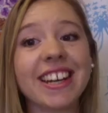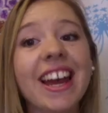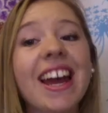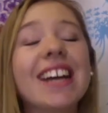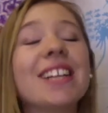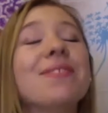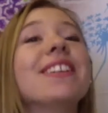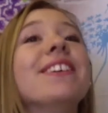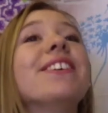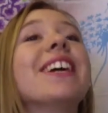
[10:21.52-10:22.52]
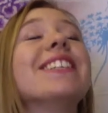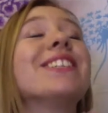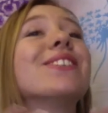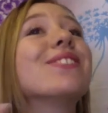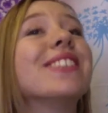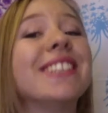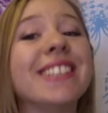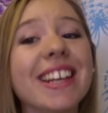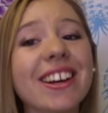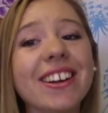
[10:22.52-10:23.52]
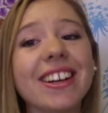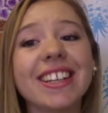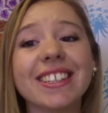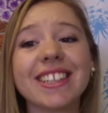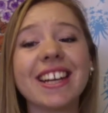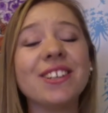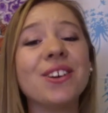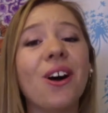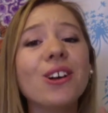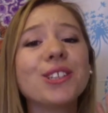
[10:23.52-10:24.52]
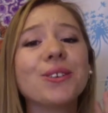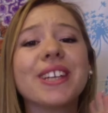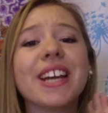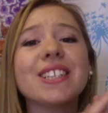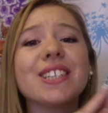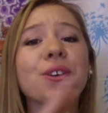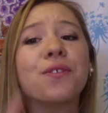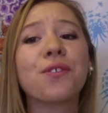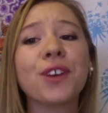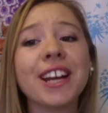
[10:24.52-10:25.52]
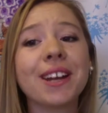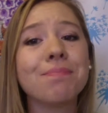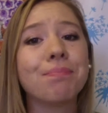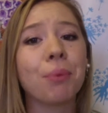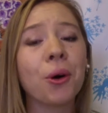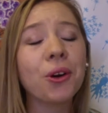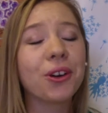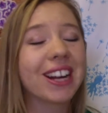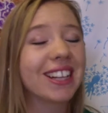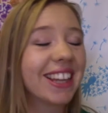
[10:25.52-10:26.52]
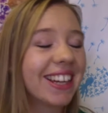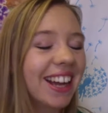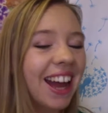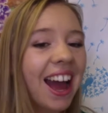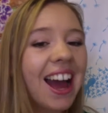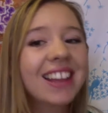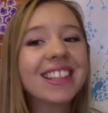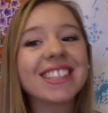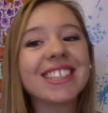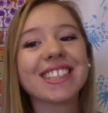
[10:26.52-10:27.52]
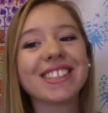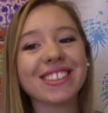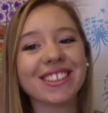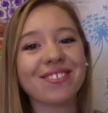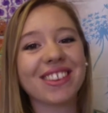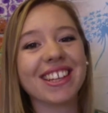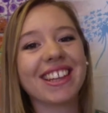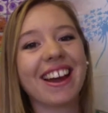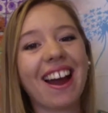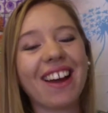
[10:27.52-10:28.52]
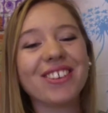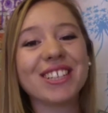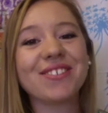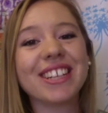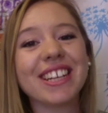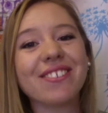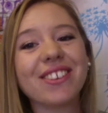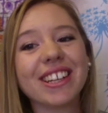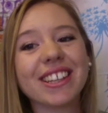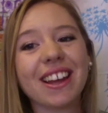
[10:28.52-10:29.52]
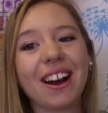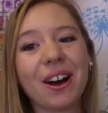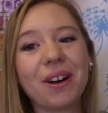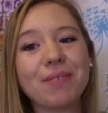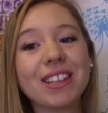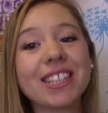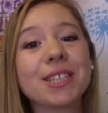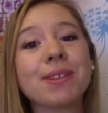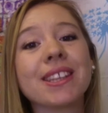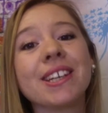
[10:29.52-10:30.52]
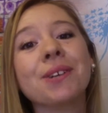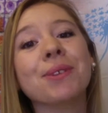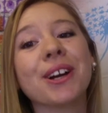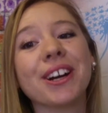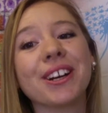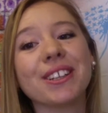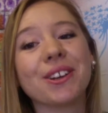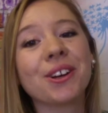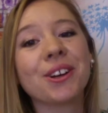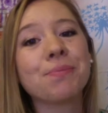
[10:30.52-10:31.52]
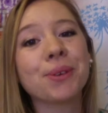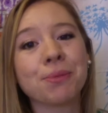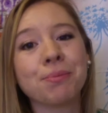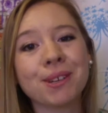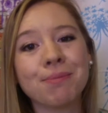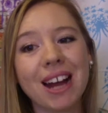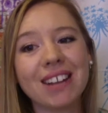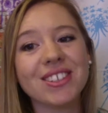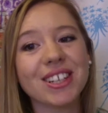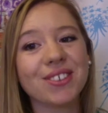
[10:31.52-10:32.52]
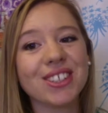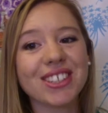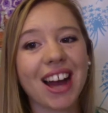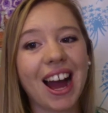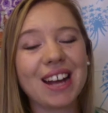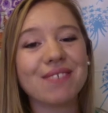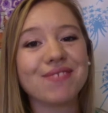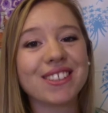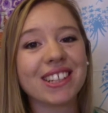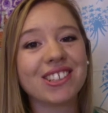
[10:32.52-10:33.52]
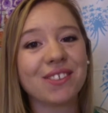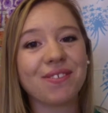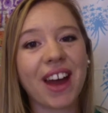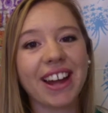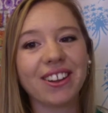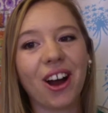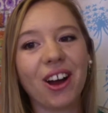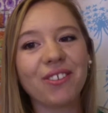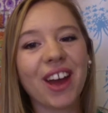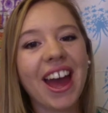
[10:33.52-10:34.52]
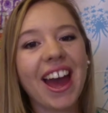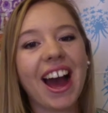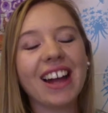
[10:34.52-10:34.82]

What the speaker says: And I mean, you get so serious, and you also get so freaking boring. Like, this is something that I was reading with Elizabeth Gilbert and her book, Big Magic, which I am such a fan of. And I